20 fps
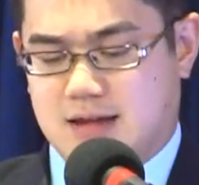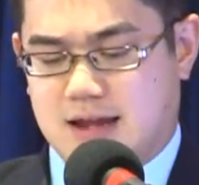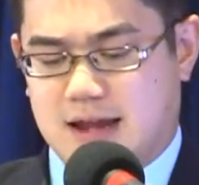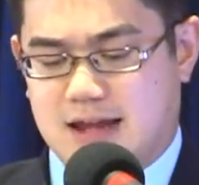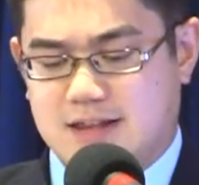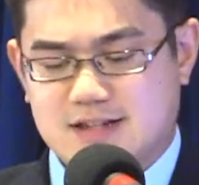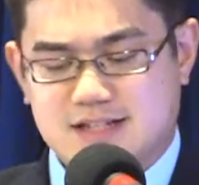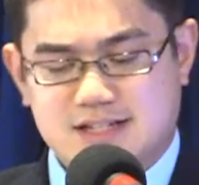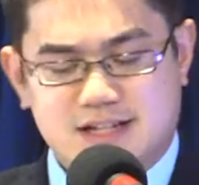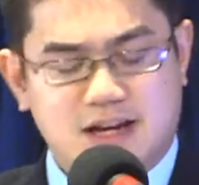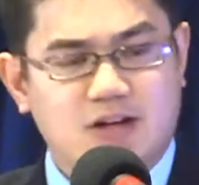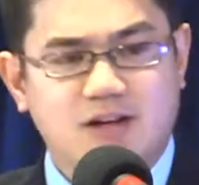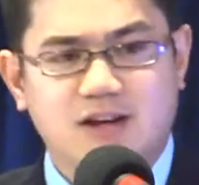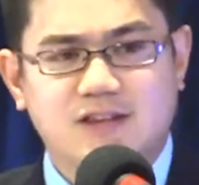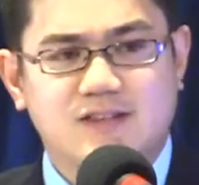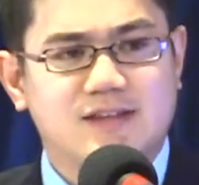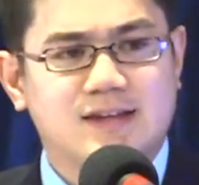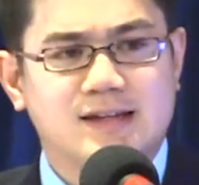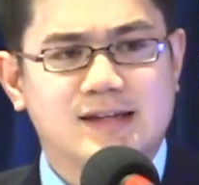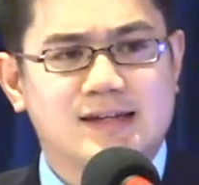And the
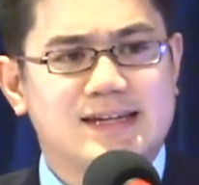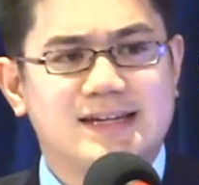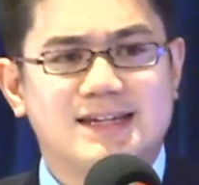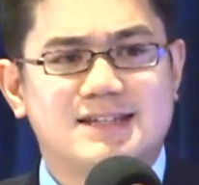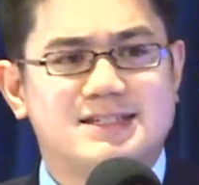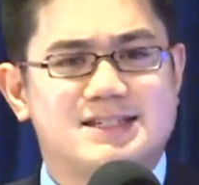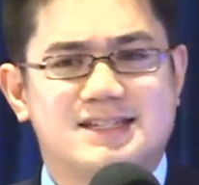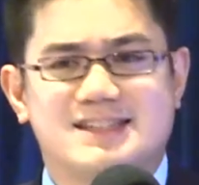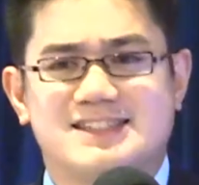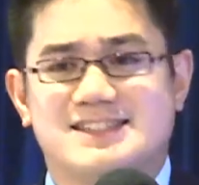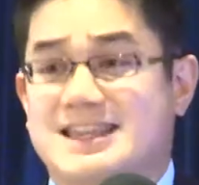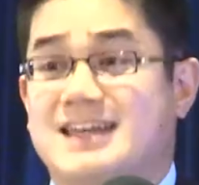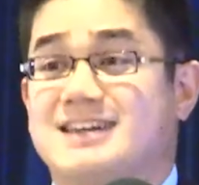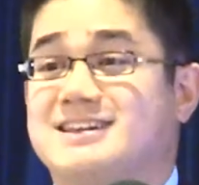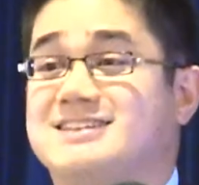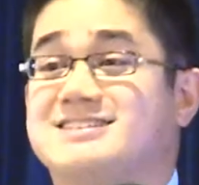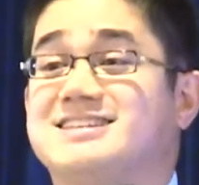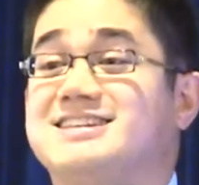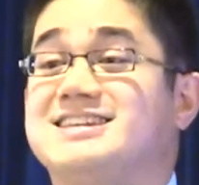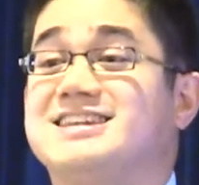scary thing is that
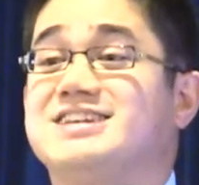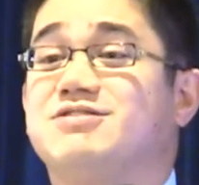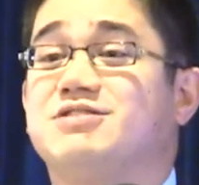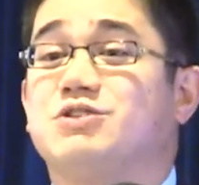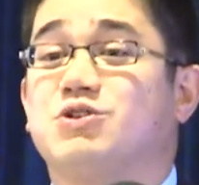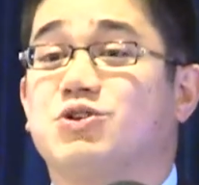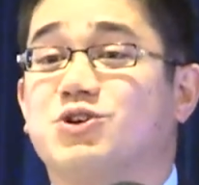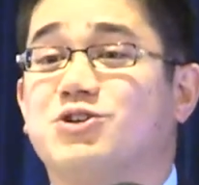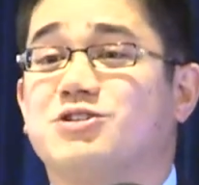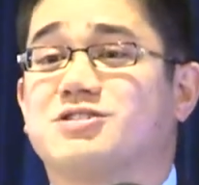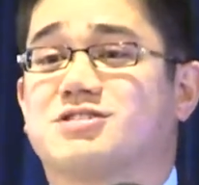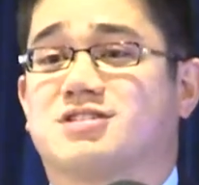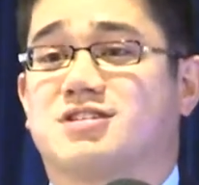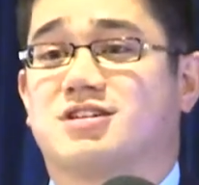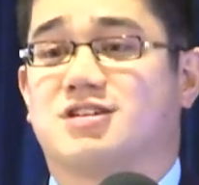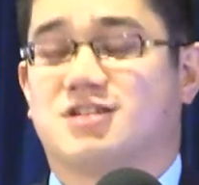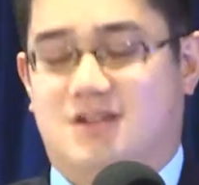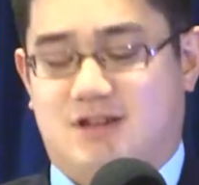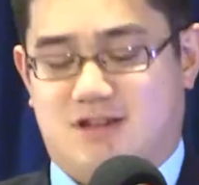it didn't even hurt.